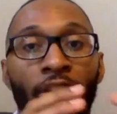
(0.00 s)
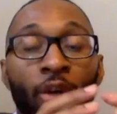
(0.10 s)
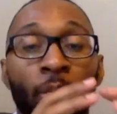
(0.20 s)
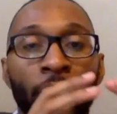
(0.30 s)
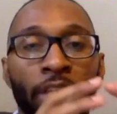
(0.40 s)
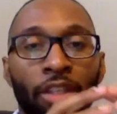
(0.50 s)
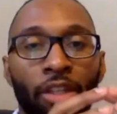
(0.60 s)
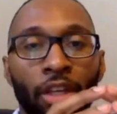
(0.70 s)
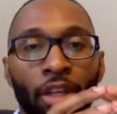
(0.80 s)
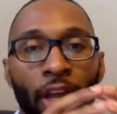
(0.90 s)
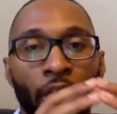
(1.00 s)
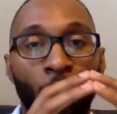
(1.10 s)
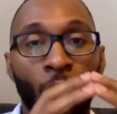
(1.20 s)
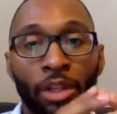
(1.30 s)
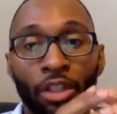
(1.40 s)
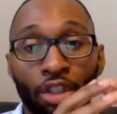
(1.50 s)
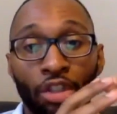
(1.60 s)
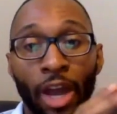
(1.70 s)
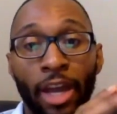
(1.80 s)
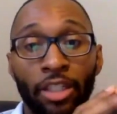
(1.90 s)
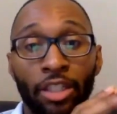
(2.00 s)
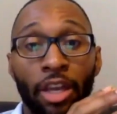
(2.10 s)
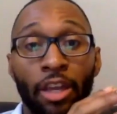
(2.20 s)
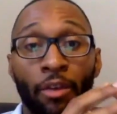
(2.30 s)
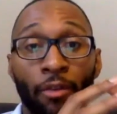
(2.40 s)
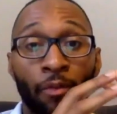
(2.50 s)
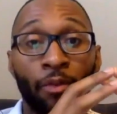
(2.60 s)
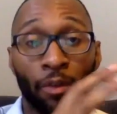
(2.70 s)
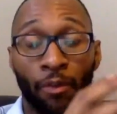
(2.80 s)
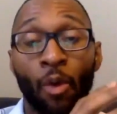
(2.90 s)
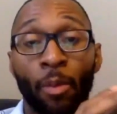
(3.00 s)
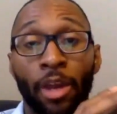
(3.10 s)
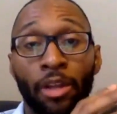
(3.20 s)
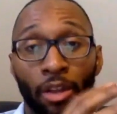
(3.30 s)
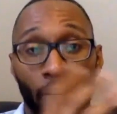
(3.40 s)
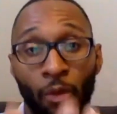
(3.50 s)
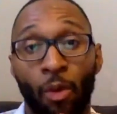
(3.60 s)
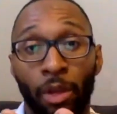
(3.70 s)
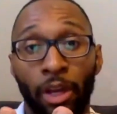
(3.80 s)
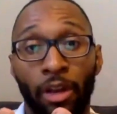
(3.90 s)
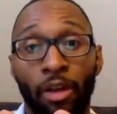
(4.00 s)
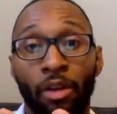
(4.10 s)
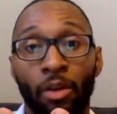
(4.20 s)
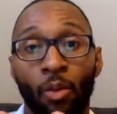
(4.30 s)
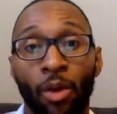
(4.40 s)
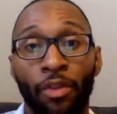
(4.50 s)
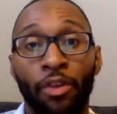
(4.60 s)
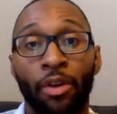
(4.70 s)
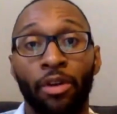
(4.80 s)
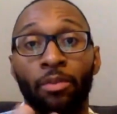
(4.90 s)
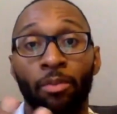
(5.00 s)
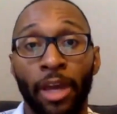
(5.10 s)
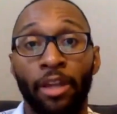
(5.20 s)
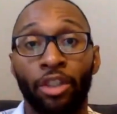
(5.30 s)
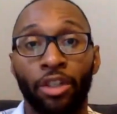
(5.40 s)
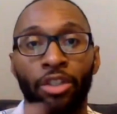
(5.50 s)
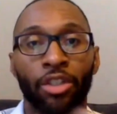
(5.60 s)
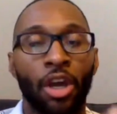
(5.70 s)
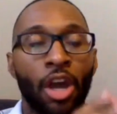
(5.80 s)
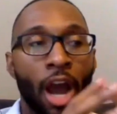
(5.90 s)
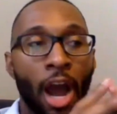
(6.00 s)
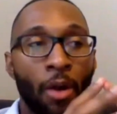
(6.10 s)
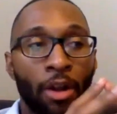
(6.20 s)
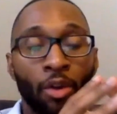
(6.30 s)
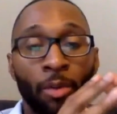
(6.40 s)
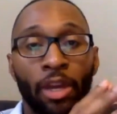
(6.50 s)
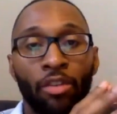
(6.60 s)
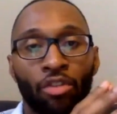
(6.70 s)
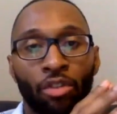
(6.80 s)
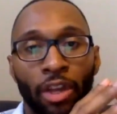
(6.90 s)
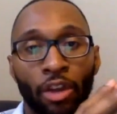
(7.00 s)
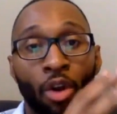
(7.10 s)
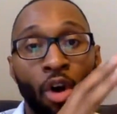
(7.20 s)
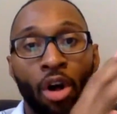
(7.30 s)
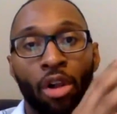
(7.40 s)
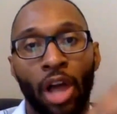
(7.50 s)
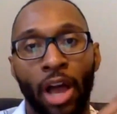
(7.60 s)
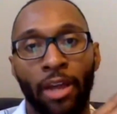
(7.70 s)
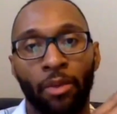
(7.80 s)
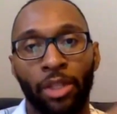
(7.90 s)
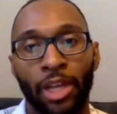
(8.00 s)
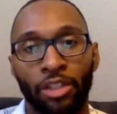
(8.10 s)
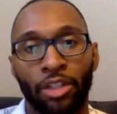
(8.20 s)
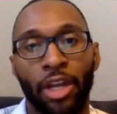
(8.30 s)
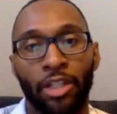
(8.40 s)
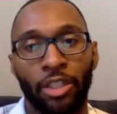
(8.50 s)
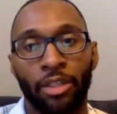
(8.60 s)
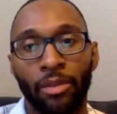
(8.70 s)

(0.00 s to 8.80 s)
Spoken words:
So basically, like with the strategy that you're formulating with your managers, how are you making sure that you're all aligned with that strategy?